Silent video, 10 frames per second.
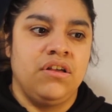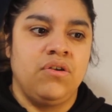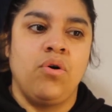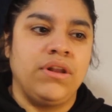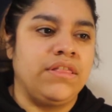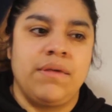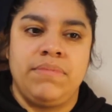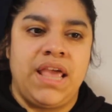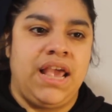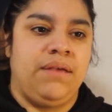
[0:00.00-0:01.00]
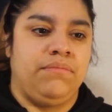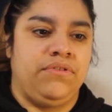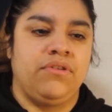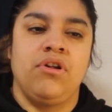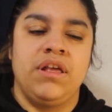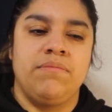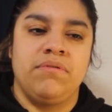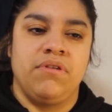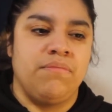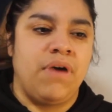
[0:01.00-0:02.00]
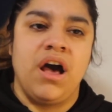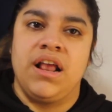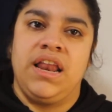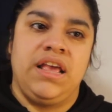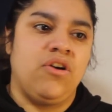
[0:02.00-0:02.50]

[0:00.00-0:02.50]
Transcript: calling them names, calling them ugly,